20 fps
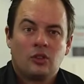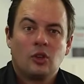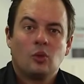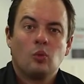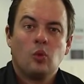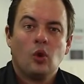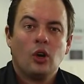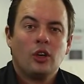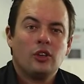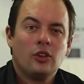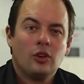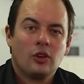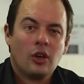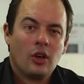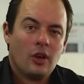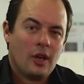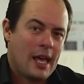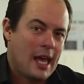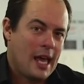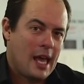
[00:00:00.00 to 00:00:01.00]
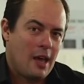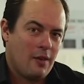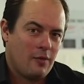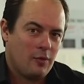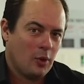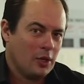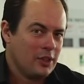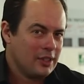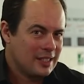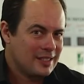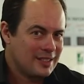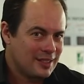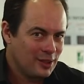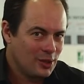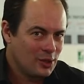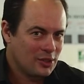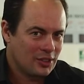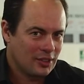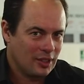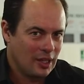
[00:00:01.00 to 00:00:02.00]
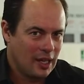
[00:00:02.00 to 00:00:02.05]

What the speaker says: So what you're going to have, what this looks